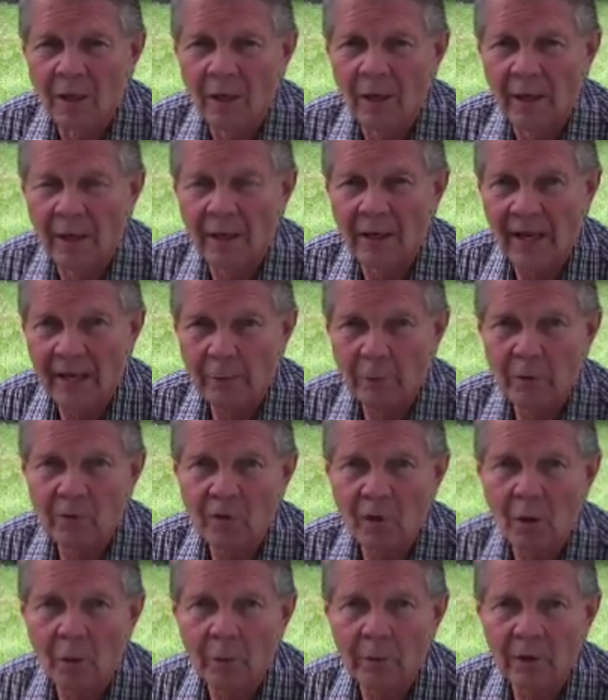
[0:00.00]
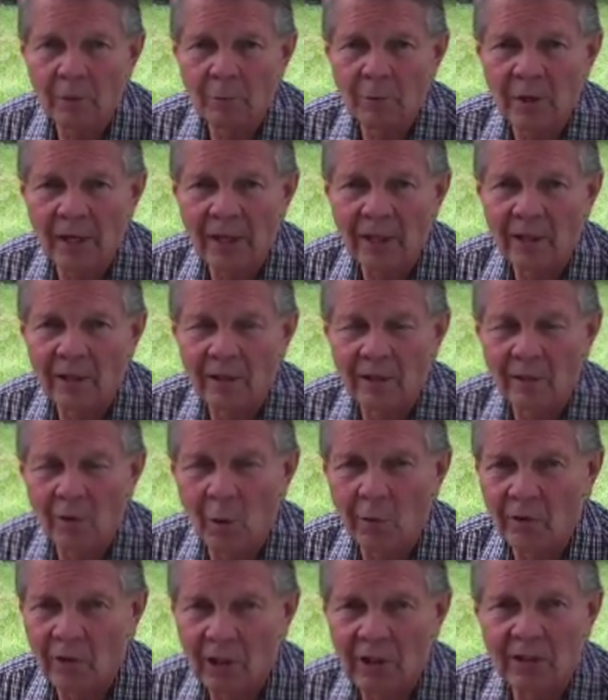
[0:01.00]
And I was already planning to
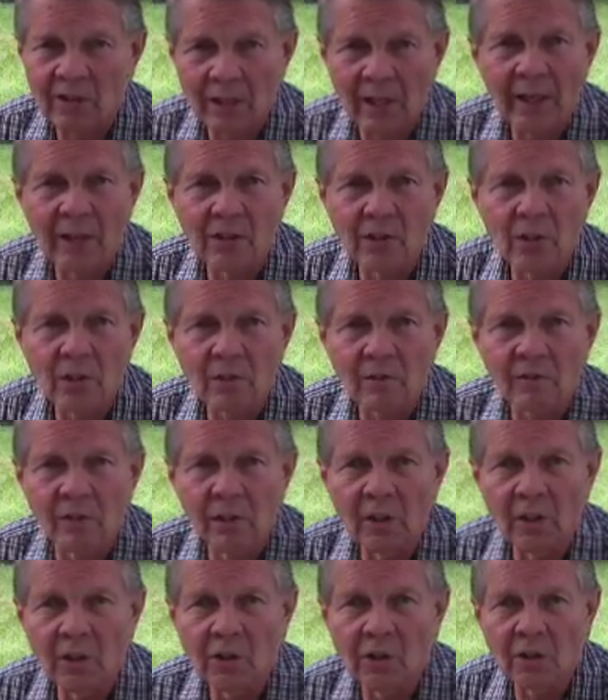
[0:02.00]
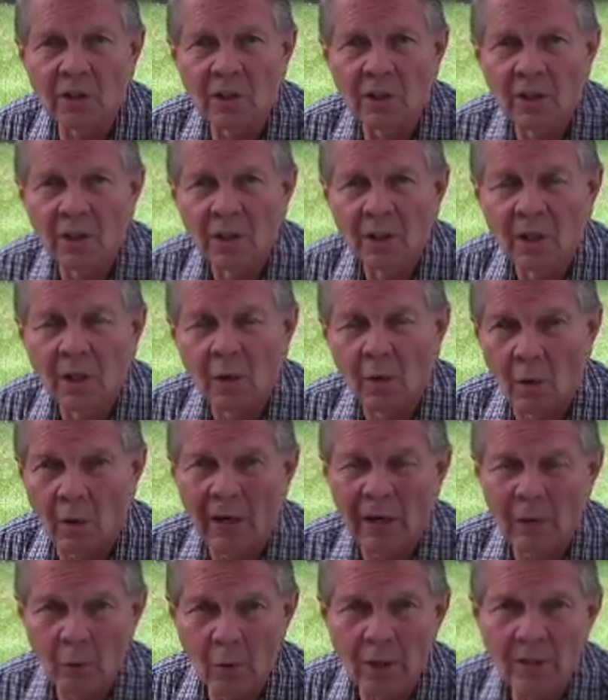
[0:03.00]
go there because I had just finished, or
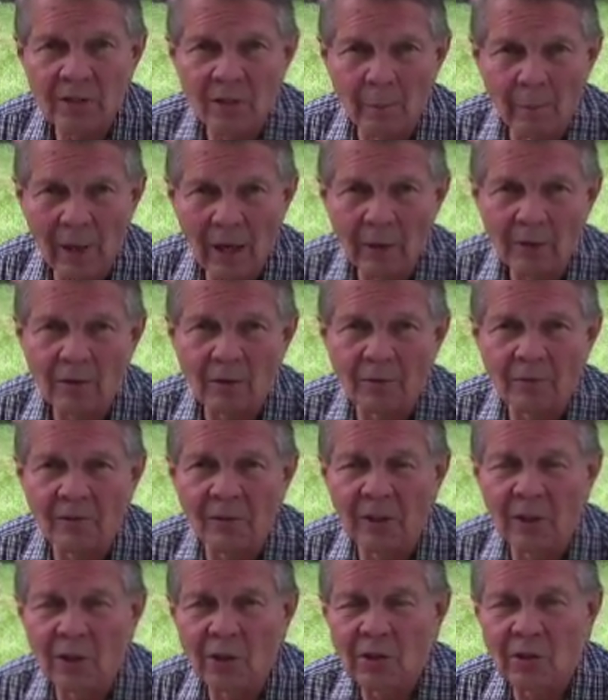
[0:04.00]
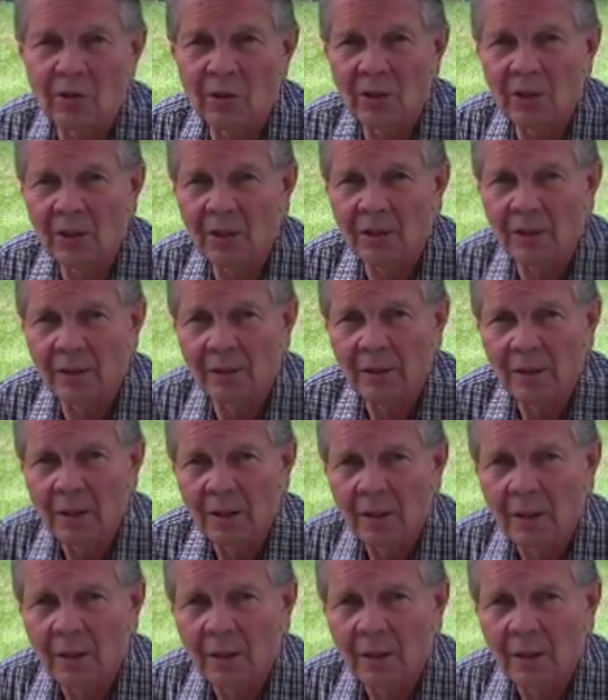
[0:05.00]
I was about to finish, the